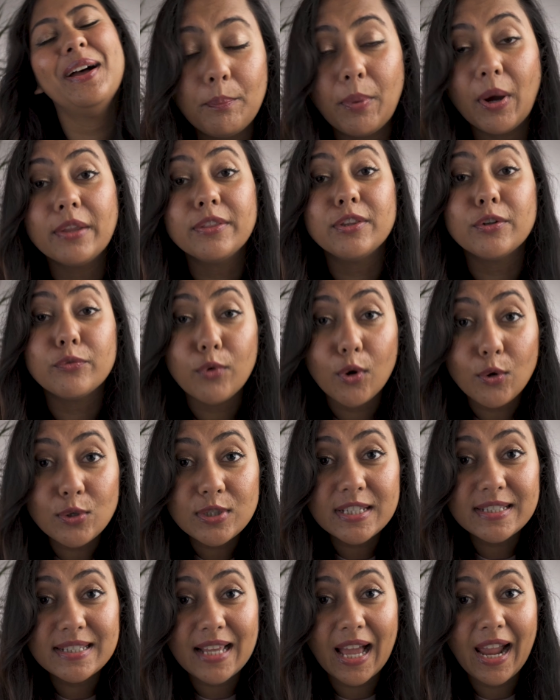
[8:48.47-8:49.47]
But the
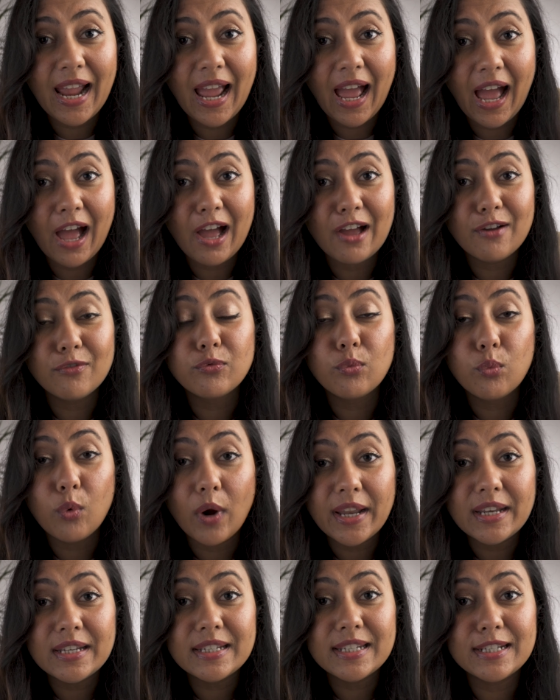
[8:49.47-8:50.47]
roses I have
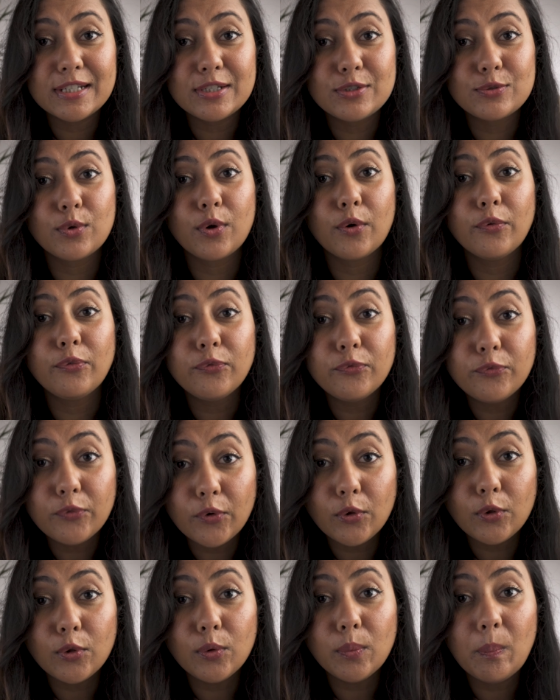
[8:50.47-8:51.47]
went into a
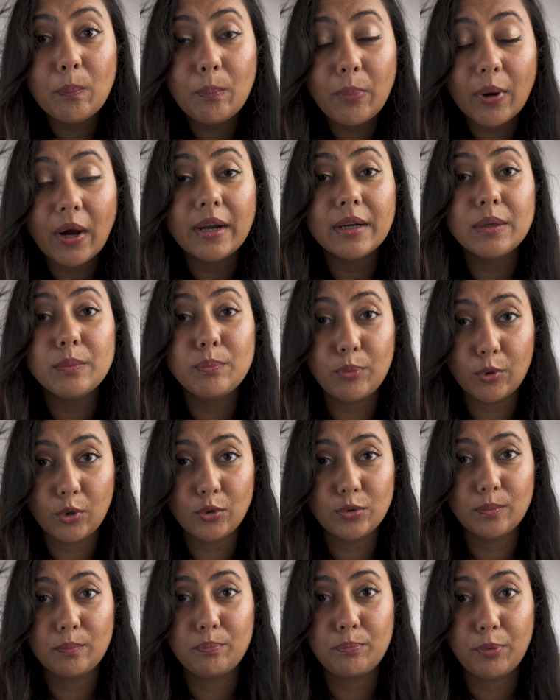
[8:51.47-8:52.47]
full bud
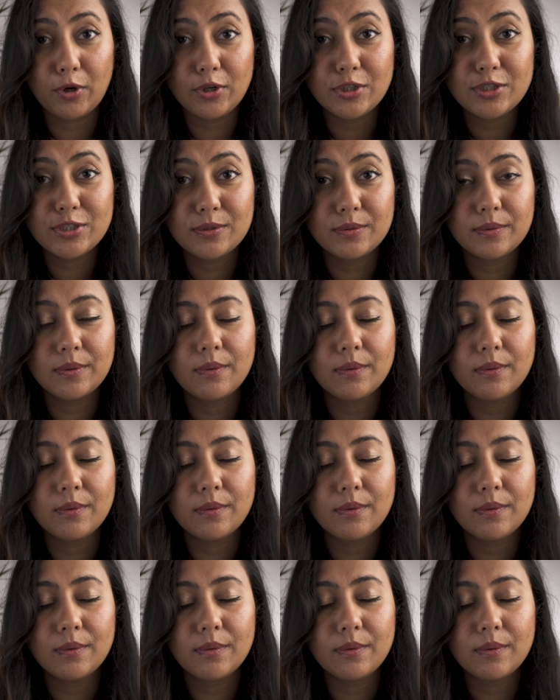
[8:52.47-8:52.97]
burst.